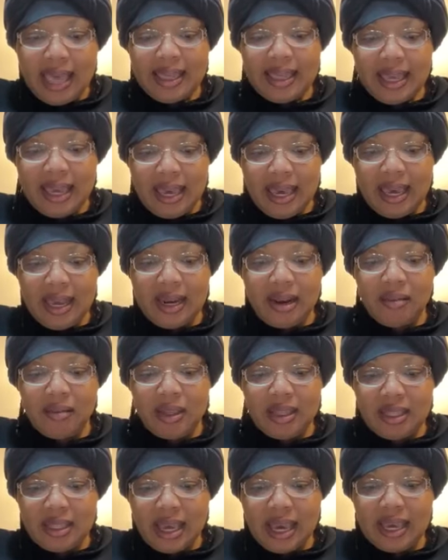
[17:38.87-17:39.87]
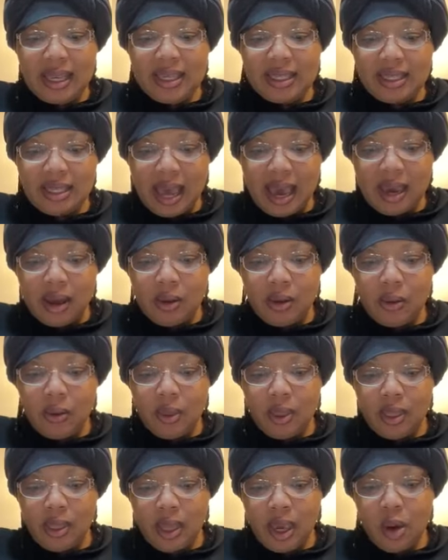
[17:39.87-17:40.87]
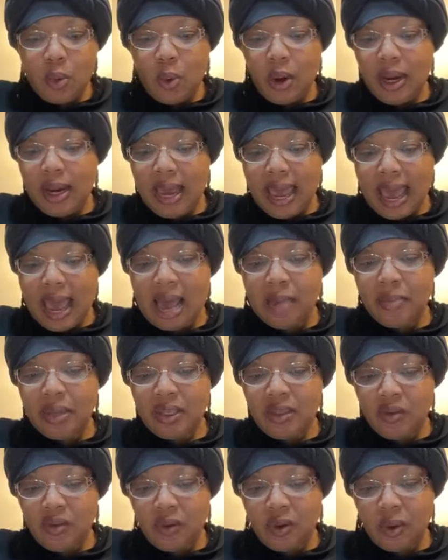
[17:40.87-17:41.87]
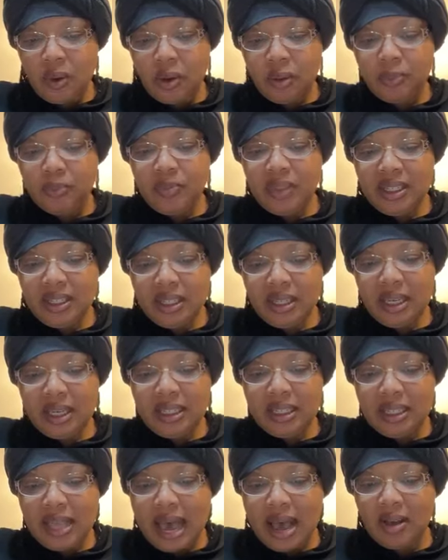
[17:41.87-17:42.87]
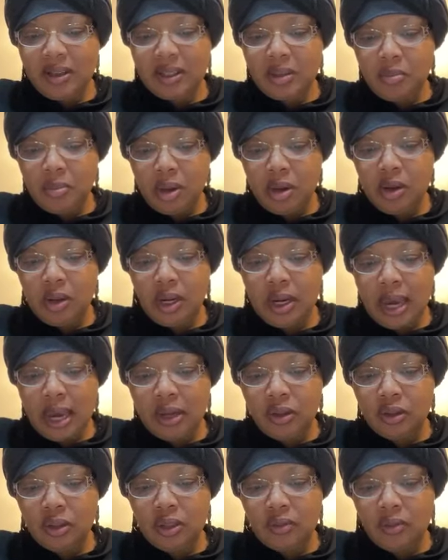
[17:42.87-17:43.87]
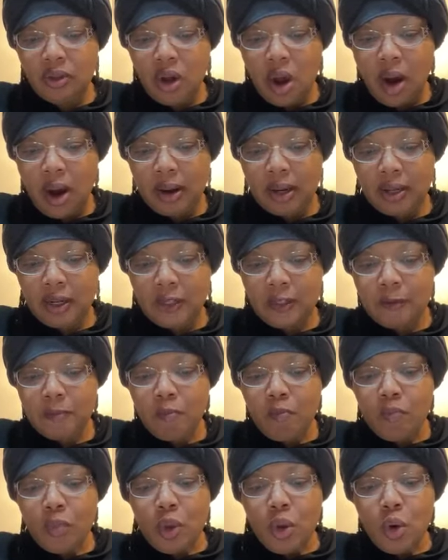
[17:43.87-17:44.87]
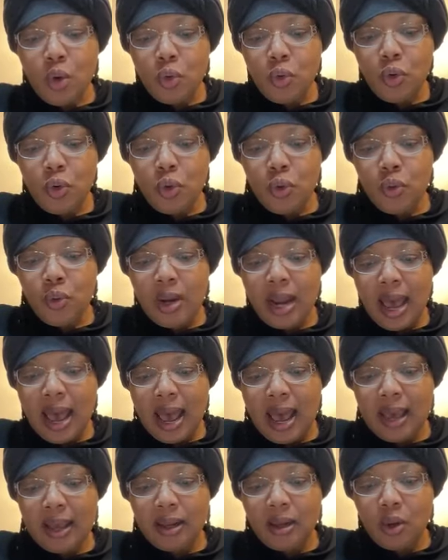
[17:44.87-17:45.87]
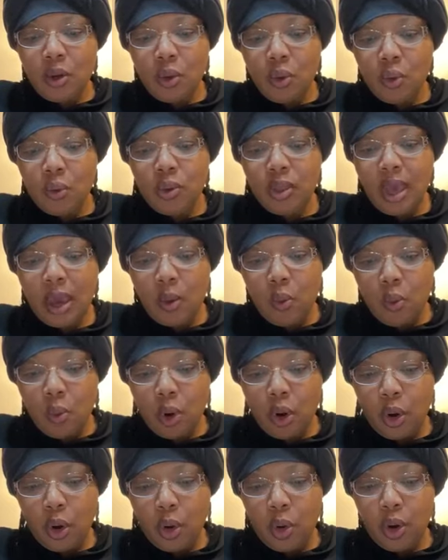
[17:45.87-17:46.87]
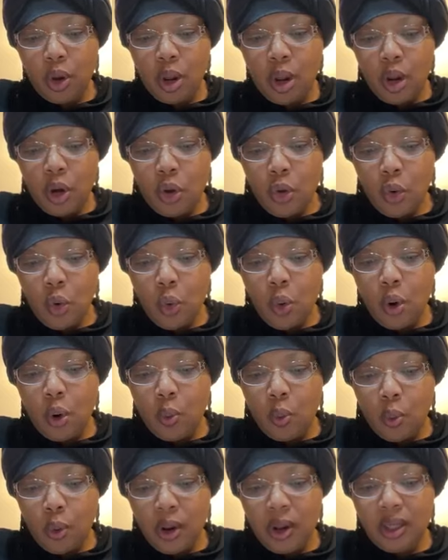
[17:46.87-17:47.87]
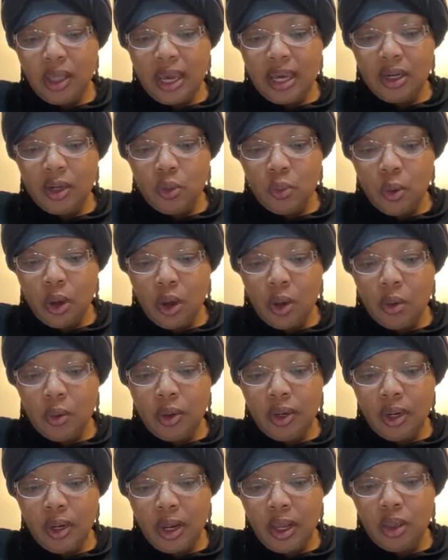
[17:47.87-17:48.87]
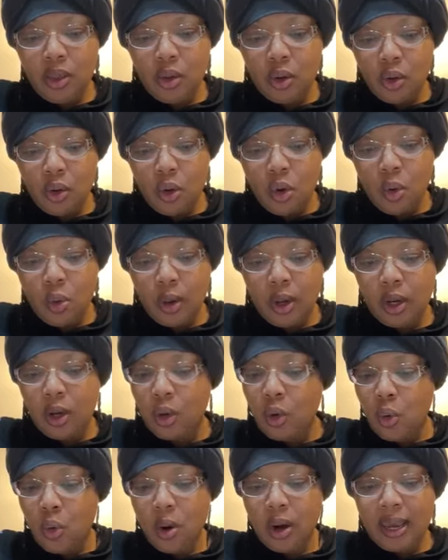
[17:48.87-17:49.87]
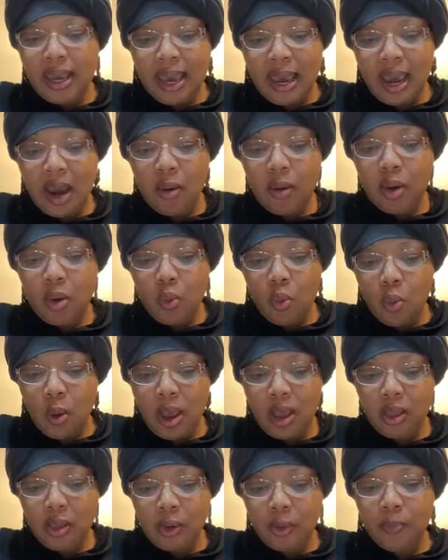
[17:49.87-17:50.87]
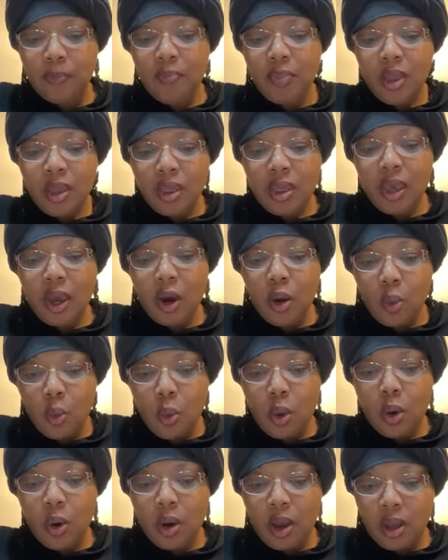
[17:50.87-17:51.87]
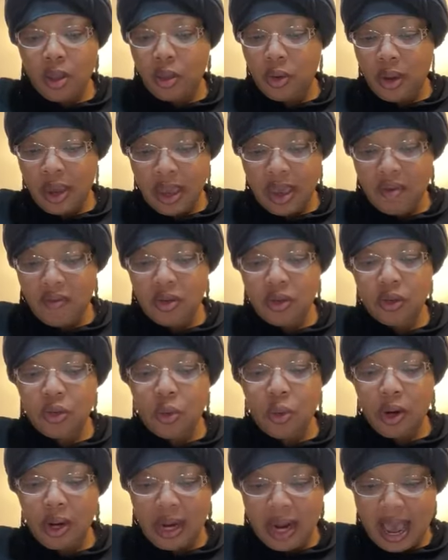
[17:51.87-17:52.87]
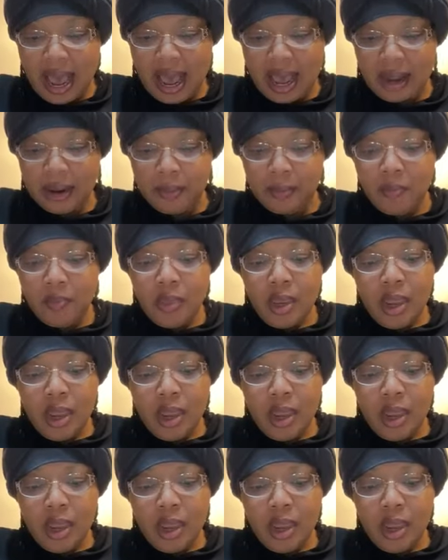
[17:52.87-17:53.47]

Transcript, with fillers: At the end of the second cycle, there were in atmosphere 6,000 million angels of darkness who knew not who they were, nor where they dwelt, neither knowing nor caring whether there were other heavens or not.